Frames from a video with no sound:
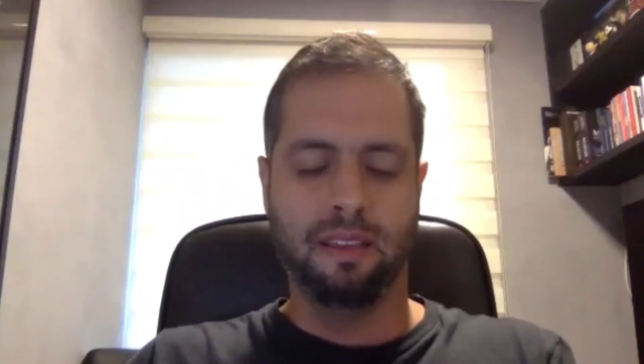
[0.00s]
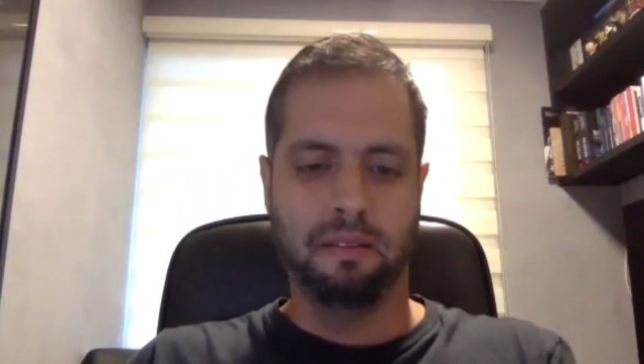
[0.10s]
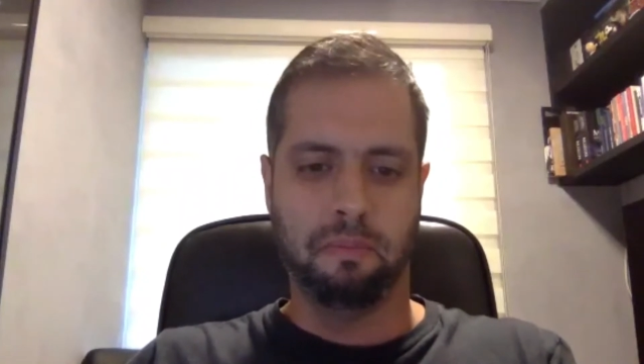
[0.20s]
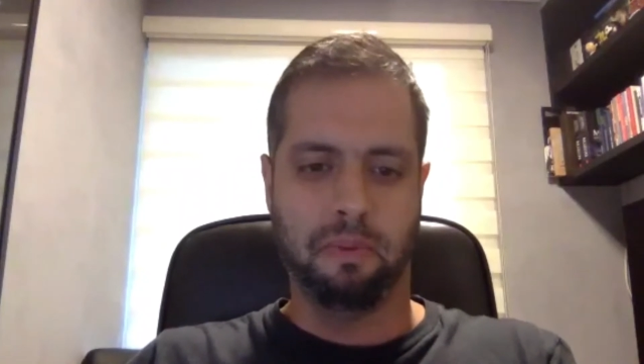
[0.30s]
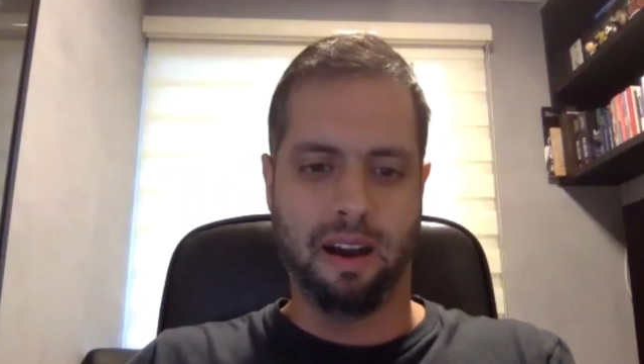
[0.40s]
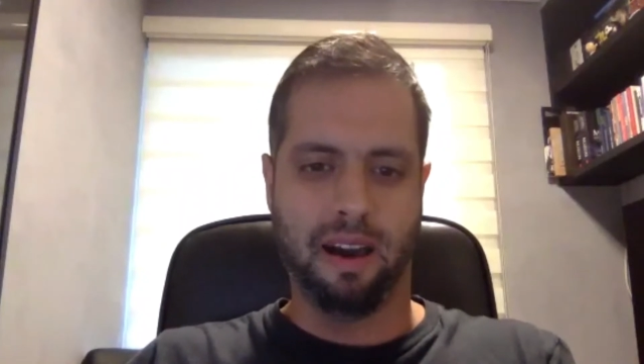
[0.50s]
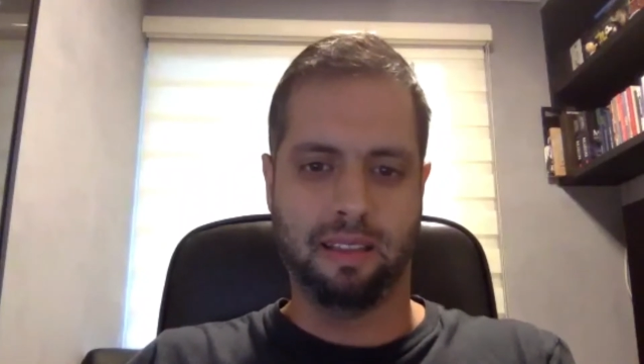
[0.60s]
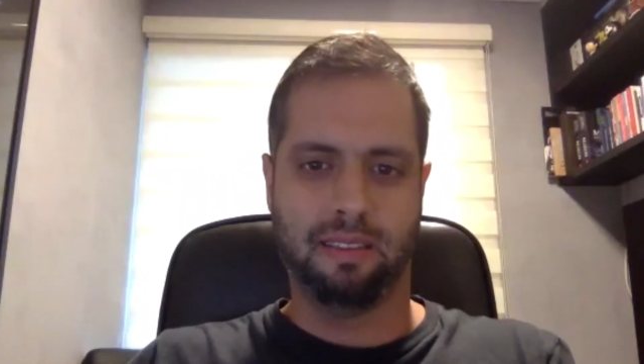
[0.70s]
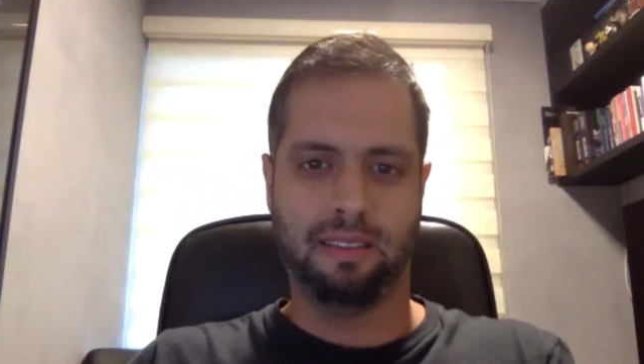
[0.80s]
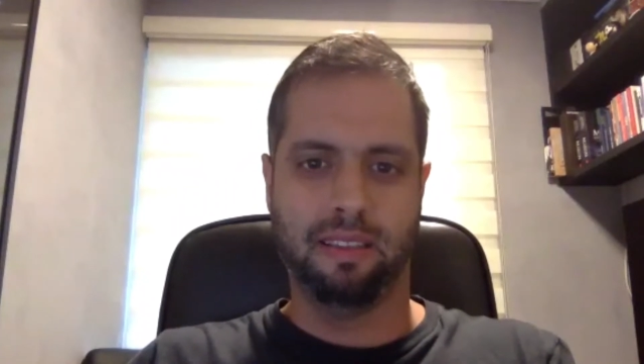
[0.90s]

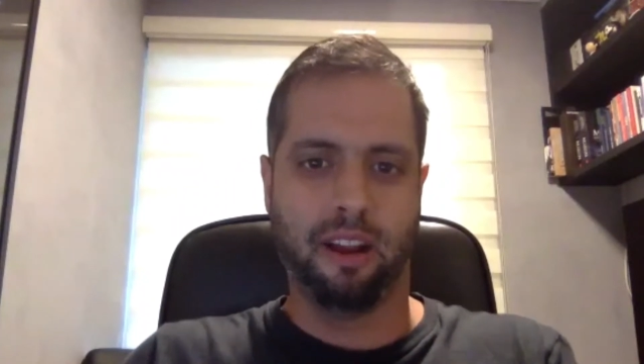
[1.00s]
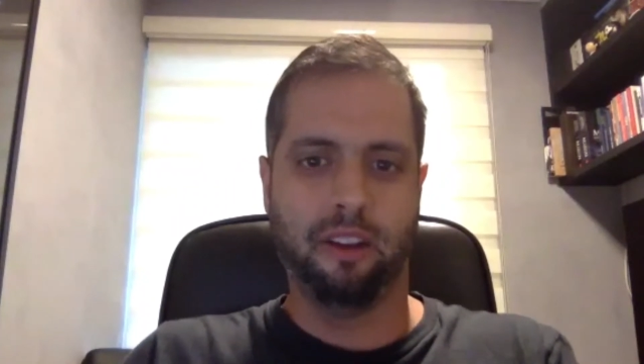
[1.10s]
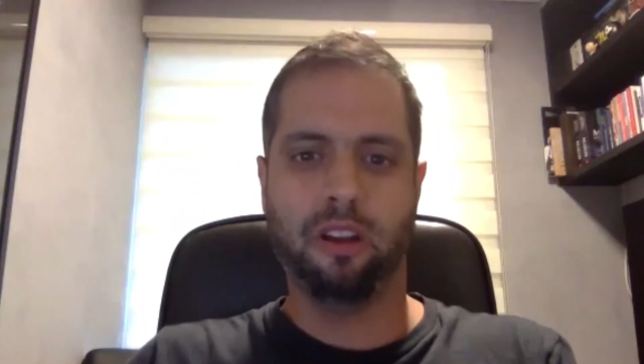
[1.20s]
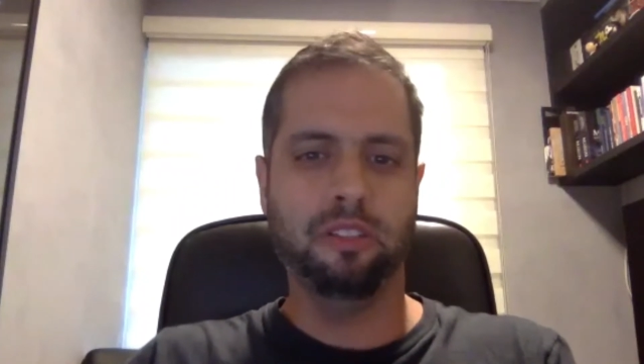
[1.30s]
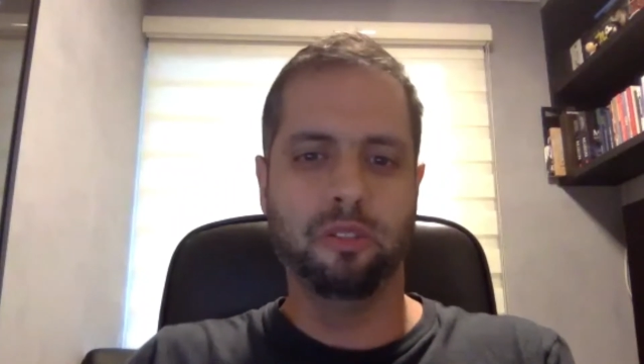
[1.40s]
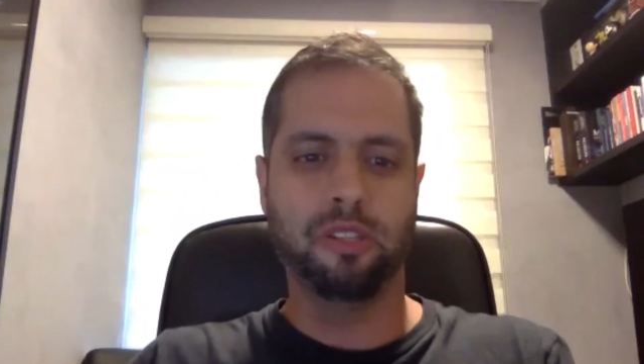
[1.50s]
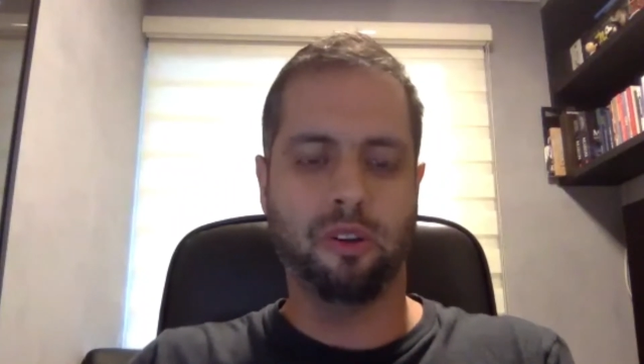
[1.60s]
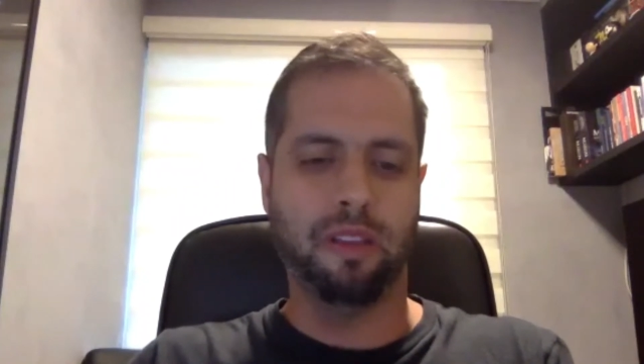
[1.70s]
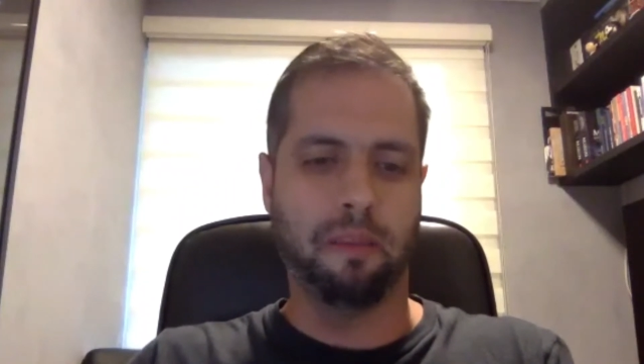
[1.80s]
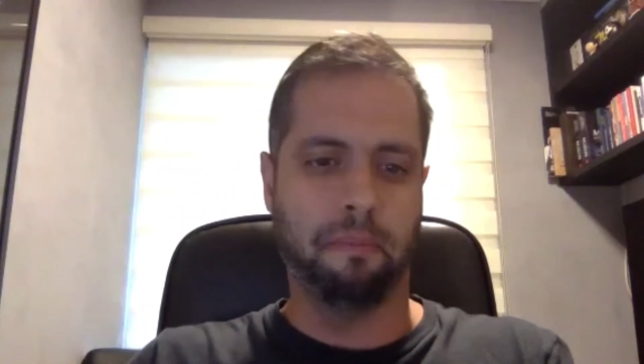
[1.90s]
but they're not using
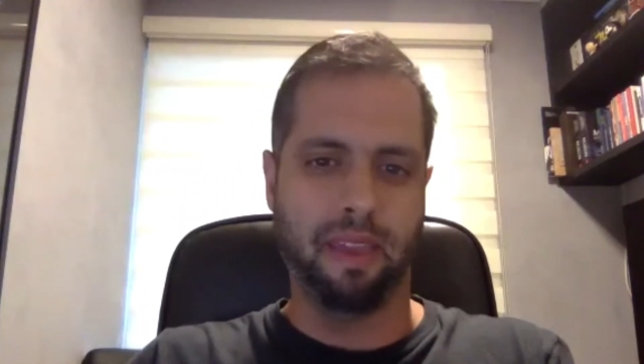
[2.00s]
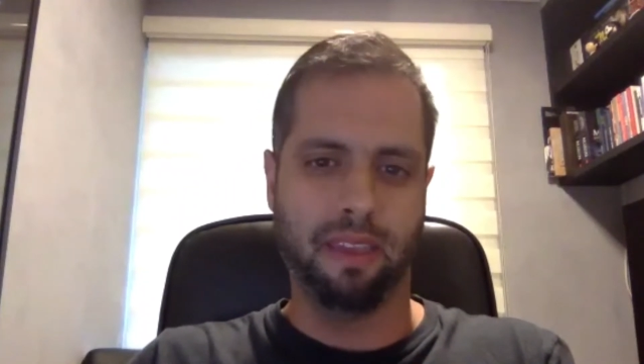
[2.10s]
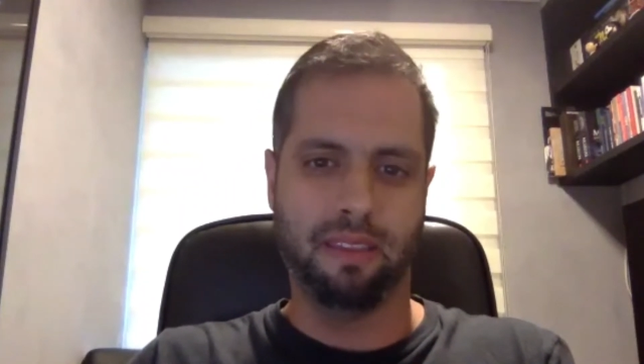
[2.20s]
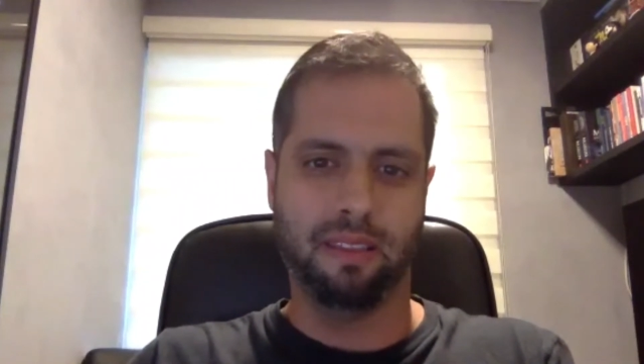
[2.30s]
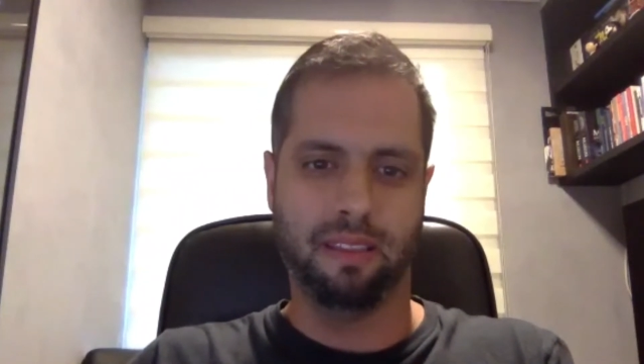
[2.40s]
only a bank.